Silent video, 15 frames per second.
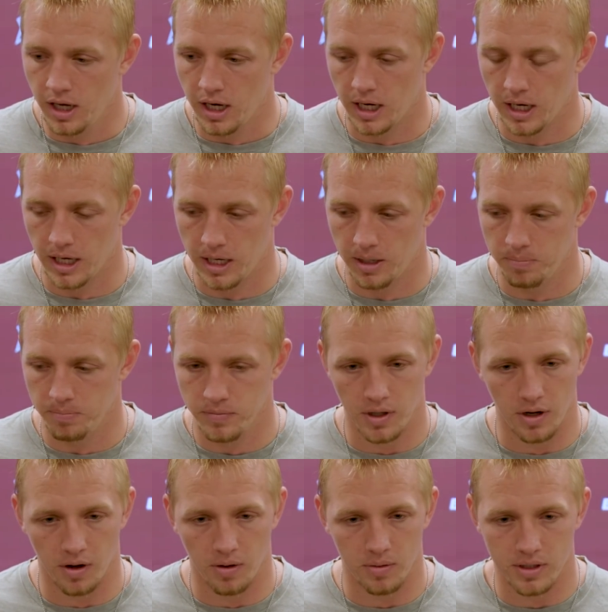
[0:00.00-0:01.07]

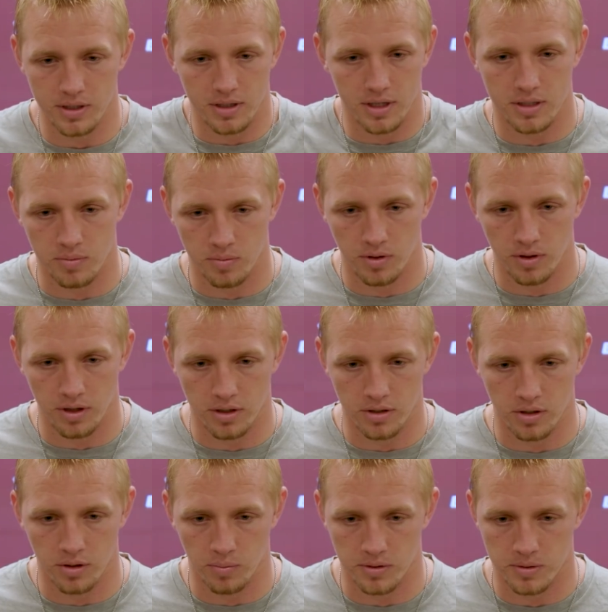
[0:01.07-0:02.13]
You know, he's a really good
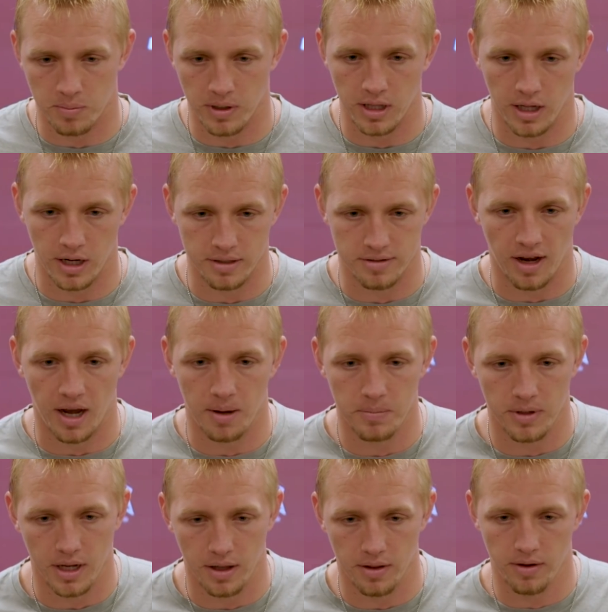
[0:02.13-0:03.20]
dude. We spent a lot of time
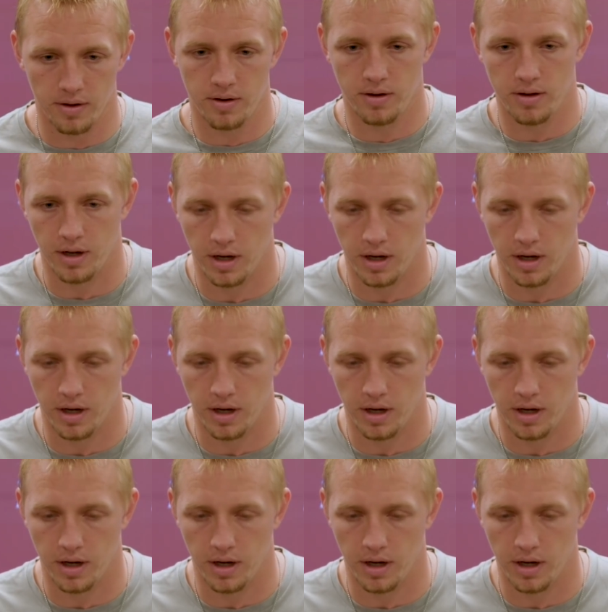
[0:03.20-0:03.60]
together.